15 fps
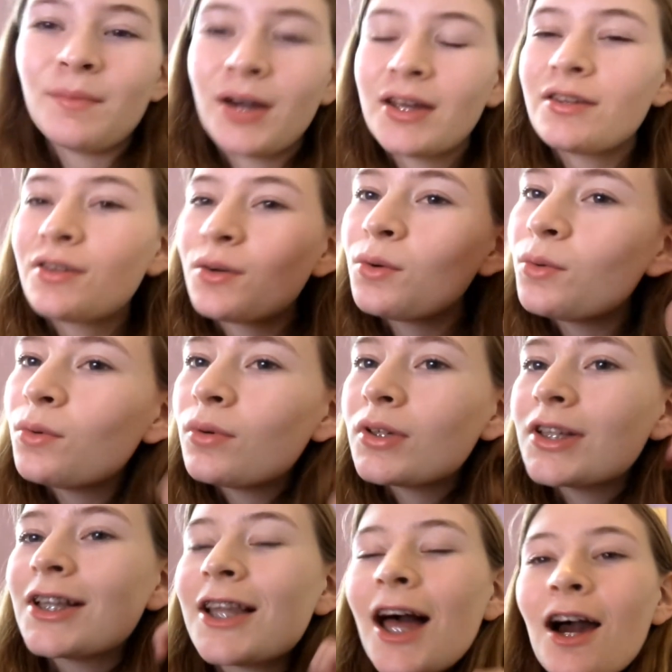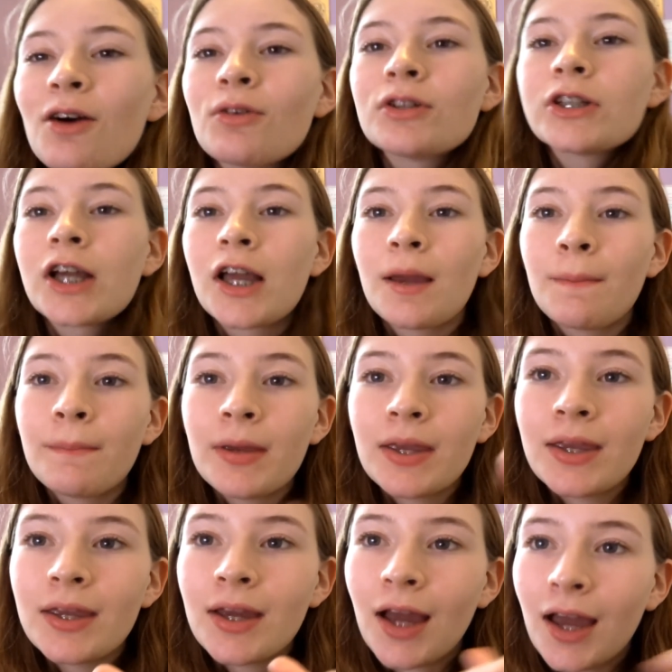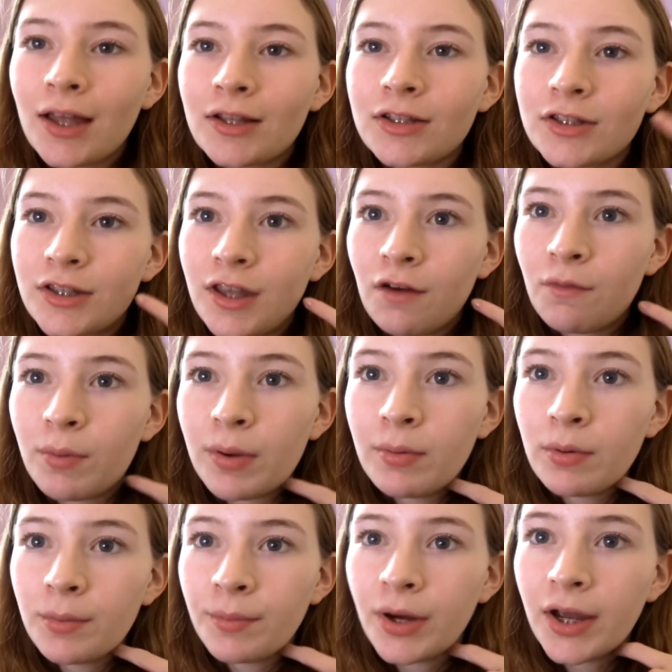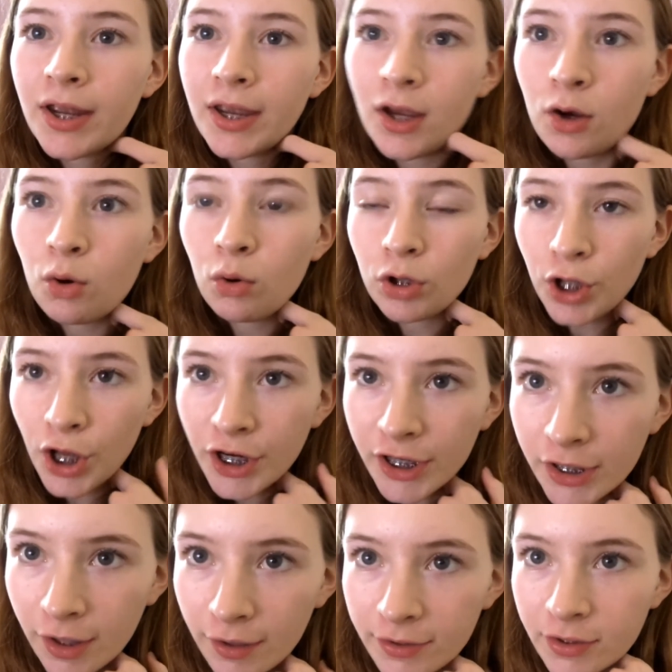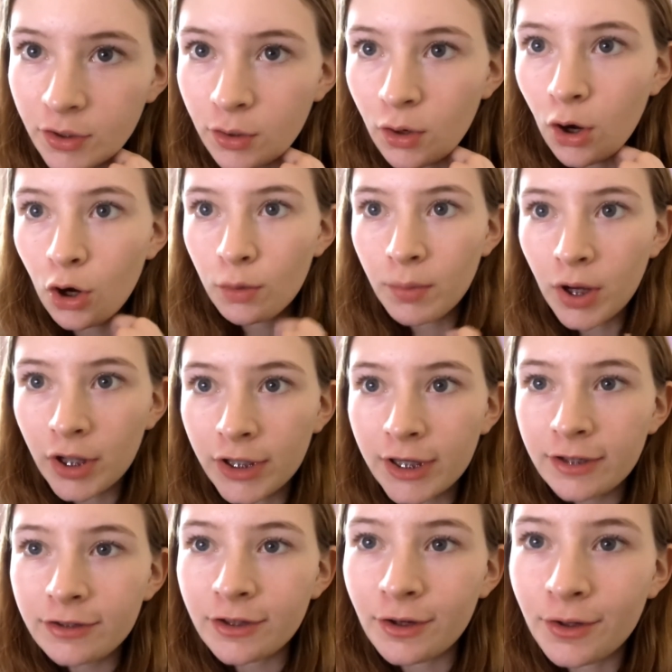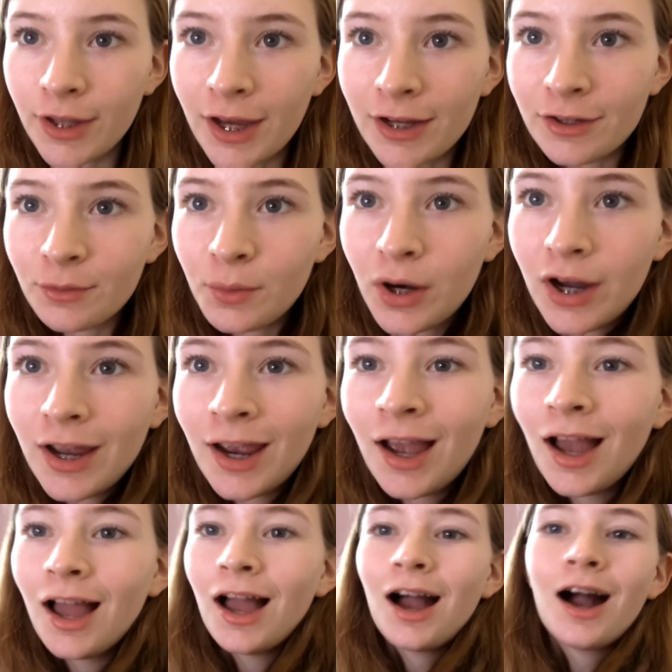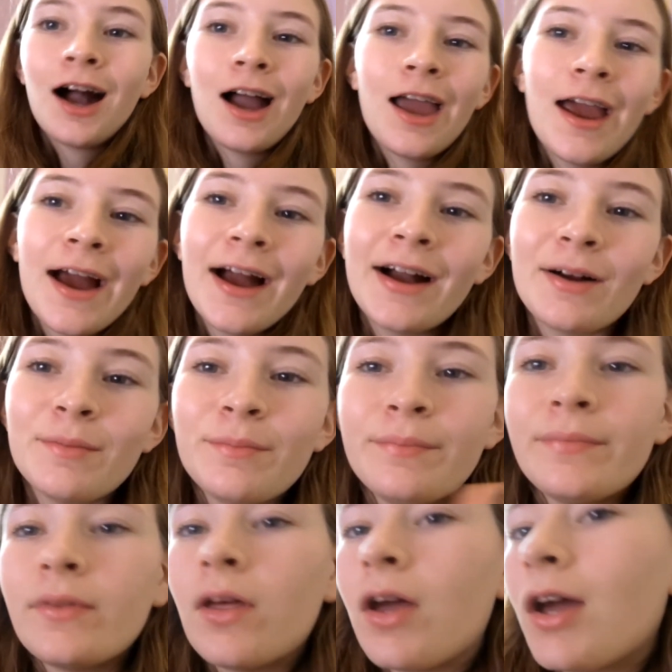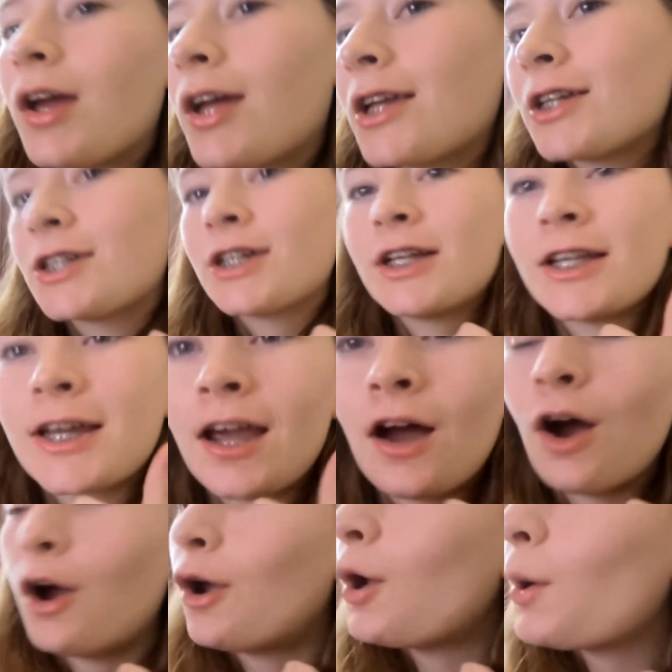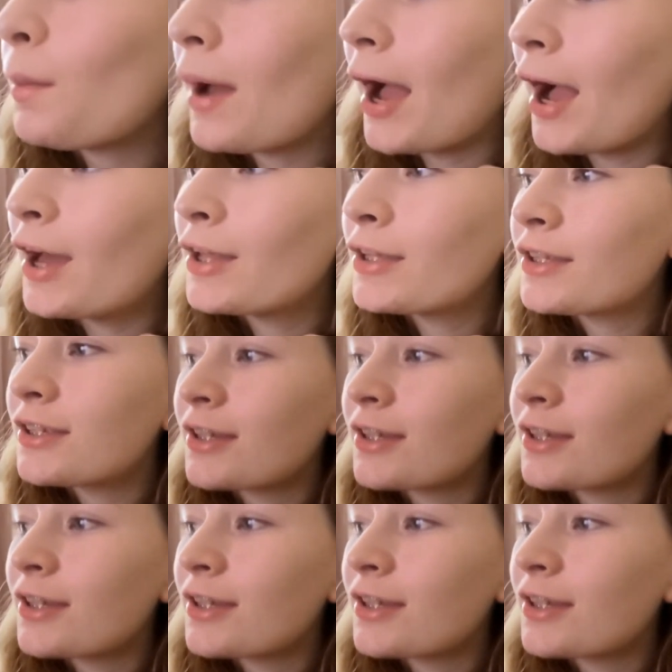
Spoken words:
my school allowed me and the other people in my core learning class to go home early, so that is why I am chilling at home at